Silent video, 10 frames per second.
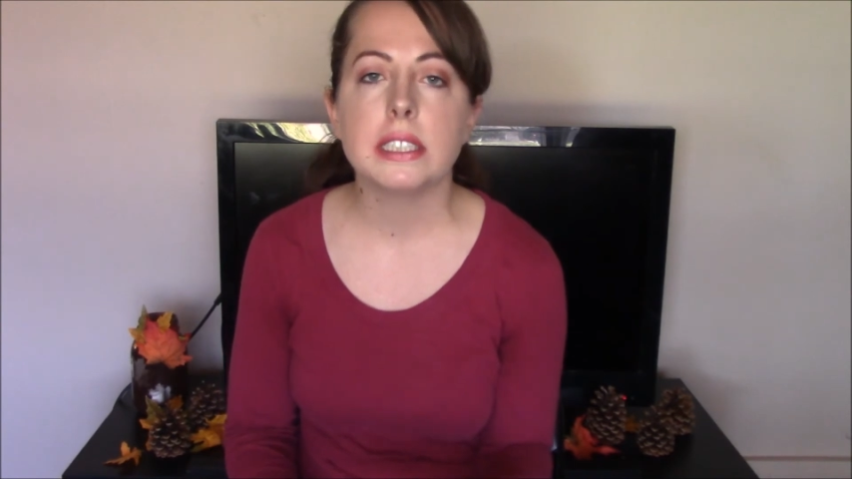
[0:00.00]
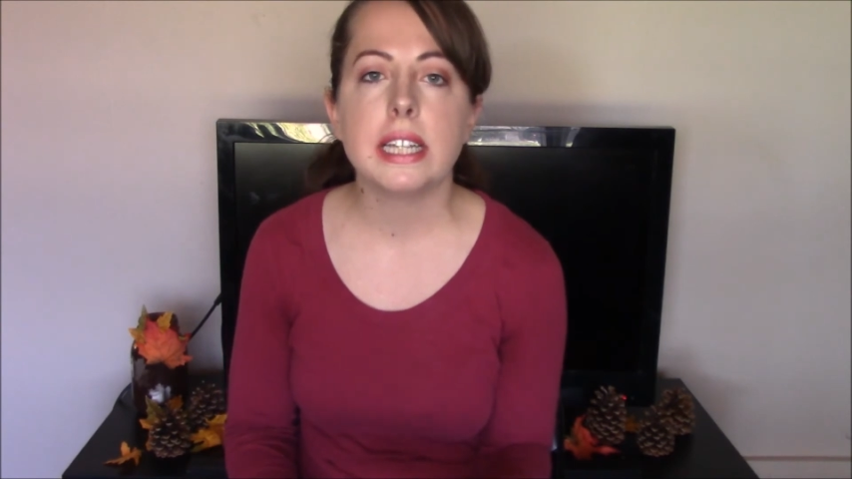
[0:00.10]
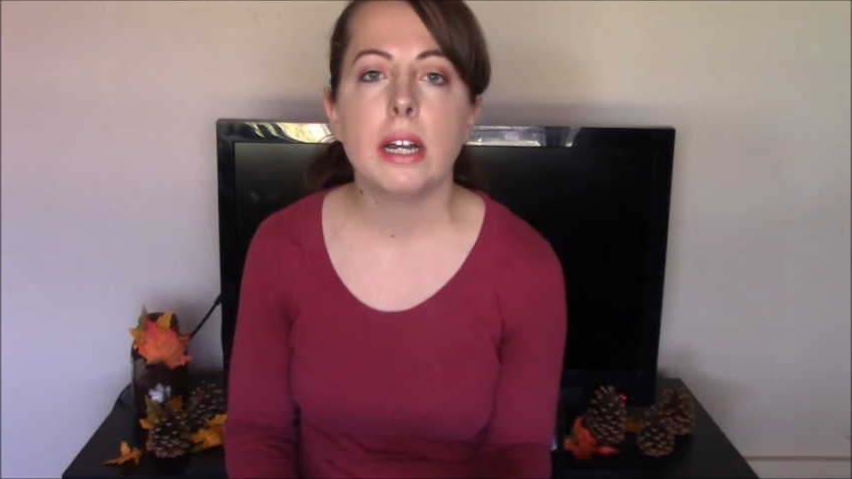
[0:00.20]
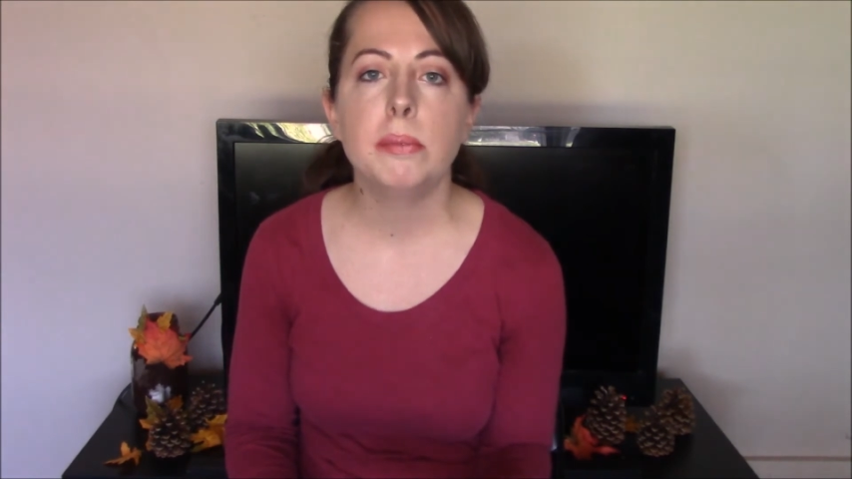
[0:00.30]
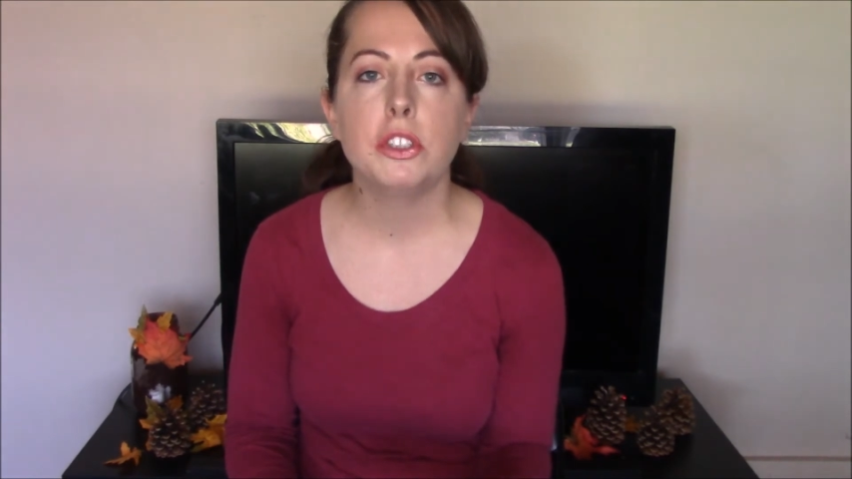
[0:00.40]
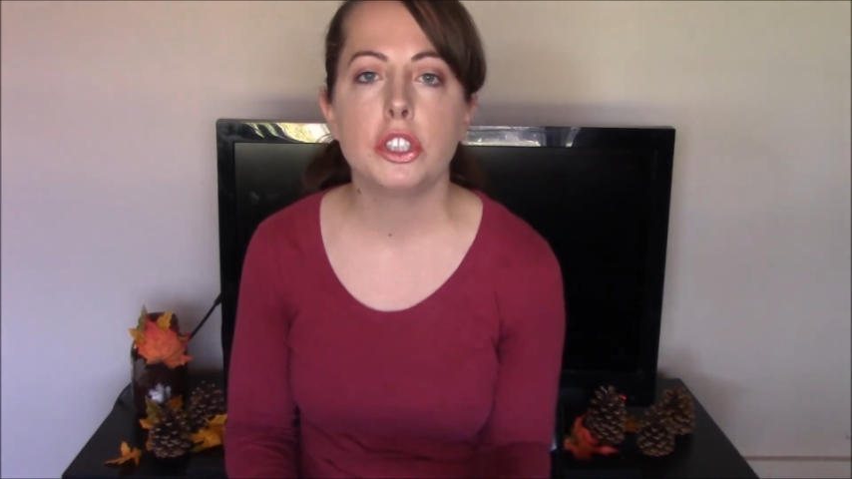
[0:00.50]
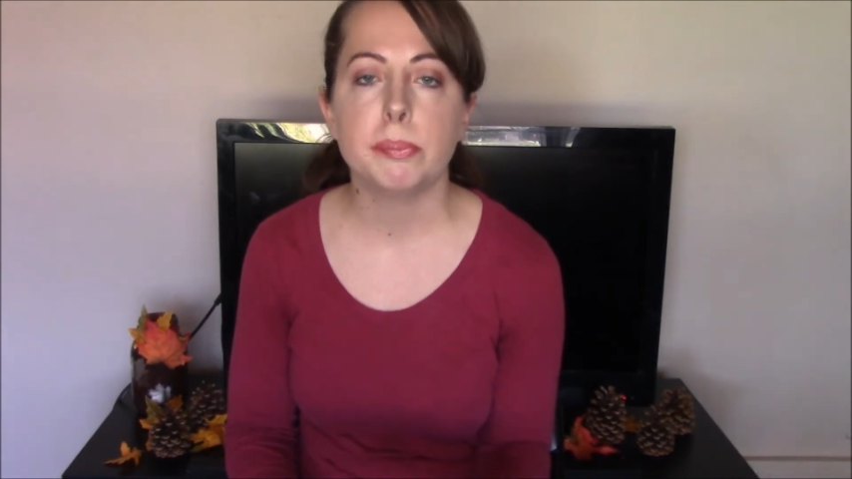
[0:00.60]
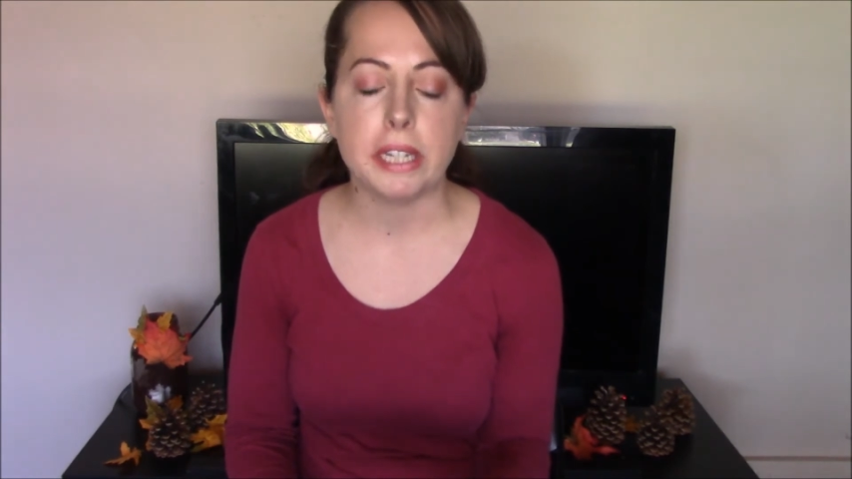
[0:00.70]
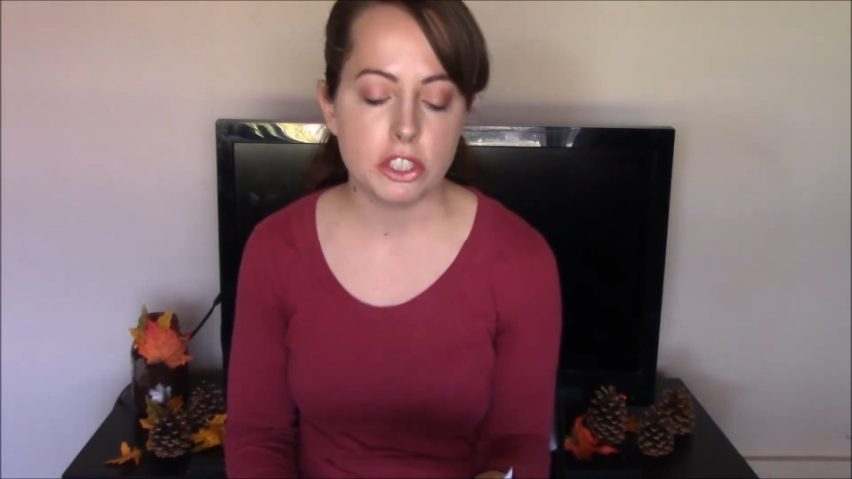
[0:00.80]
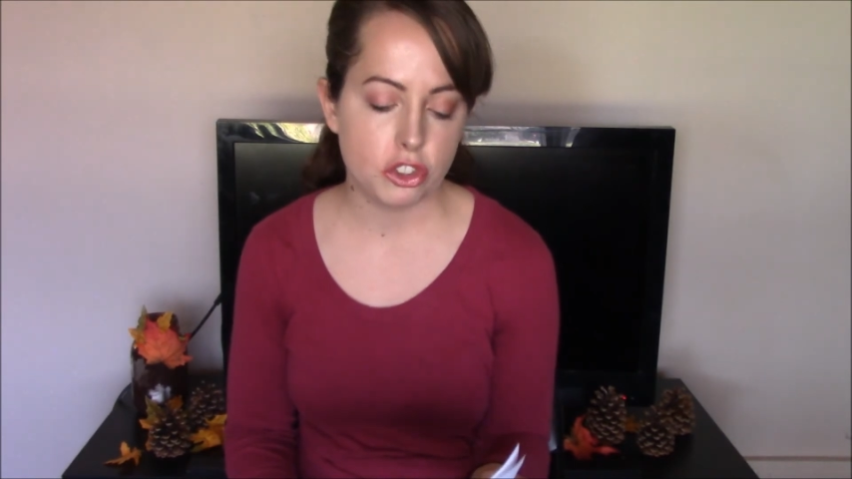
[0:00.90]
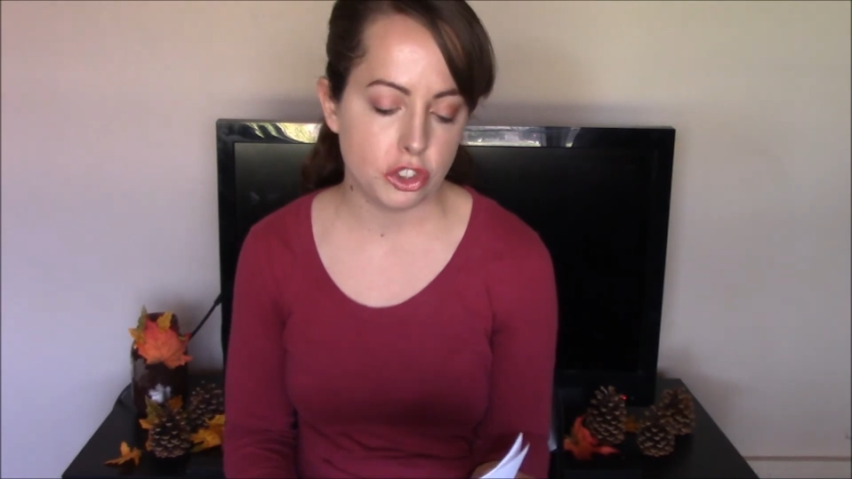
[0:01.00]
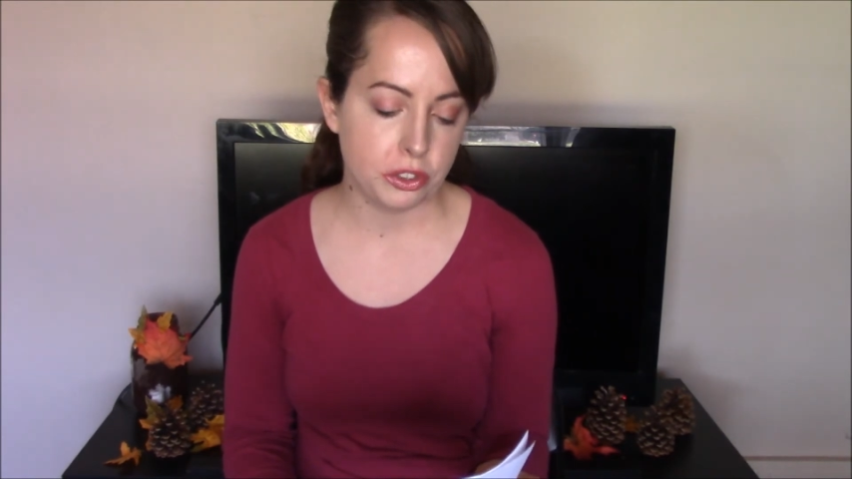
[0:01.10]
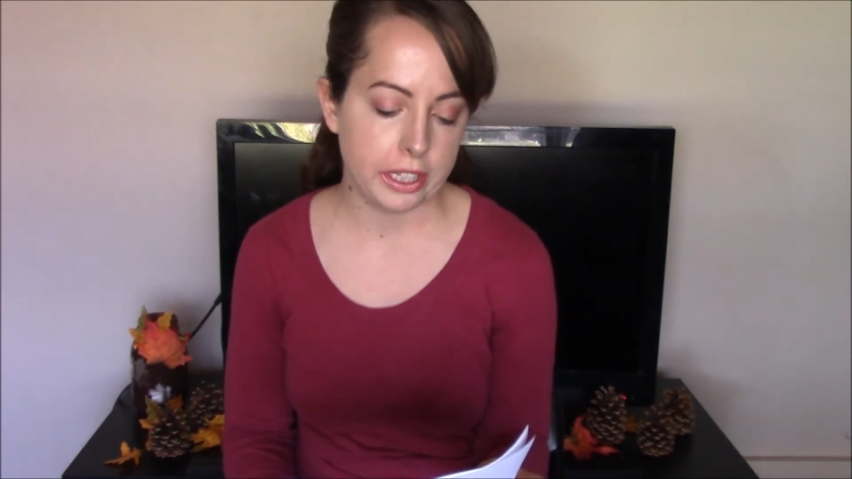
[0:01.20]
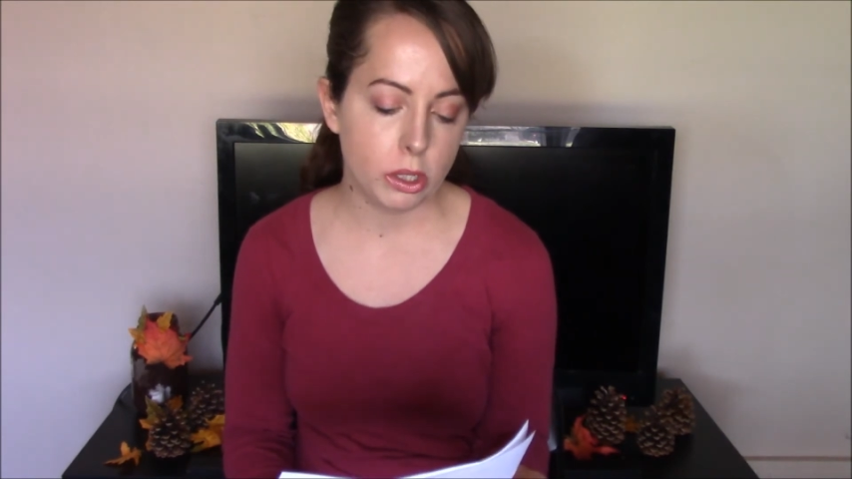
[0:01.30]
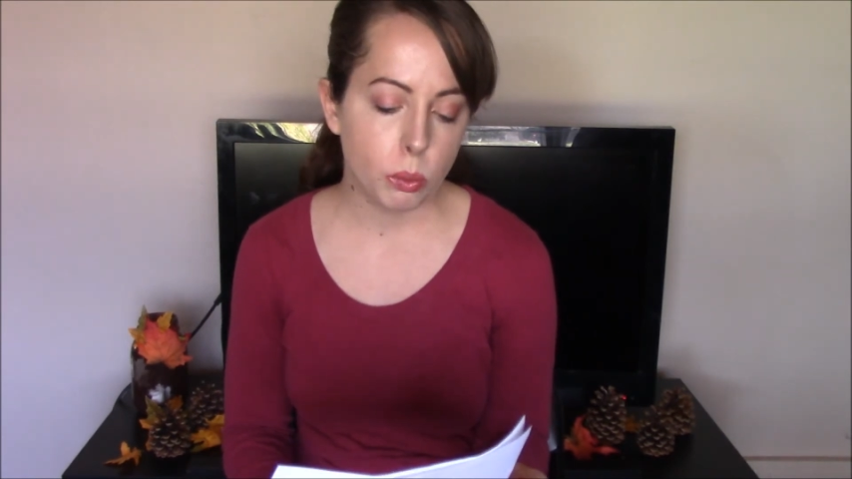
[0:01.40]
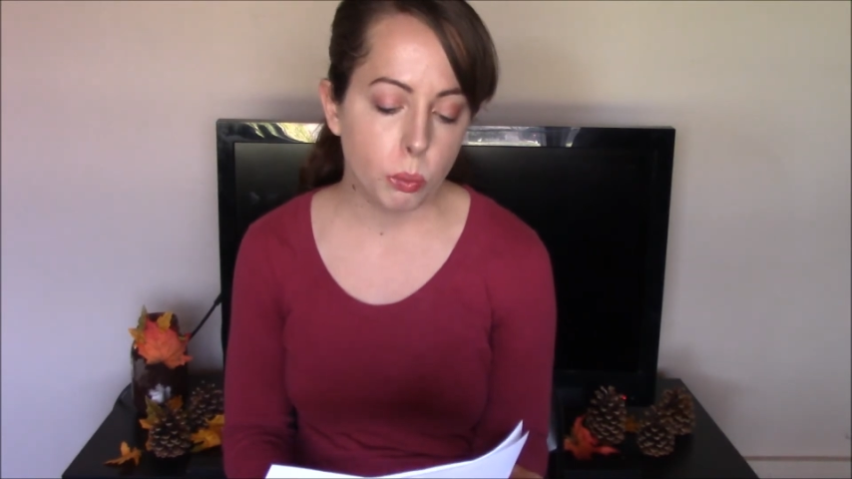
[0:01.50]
is how much space do you need?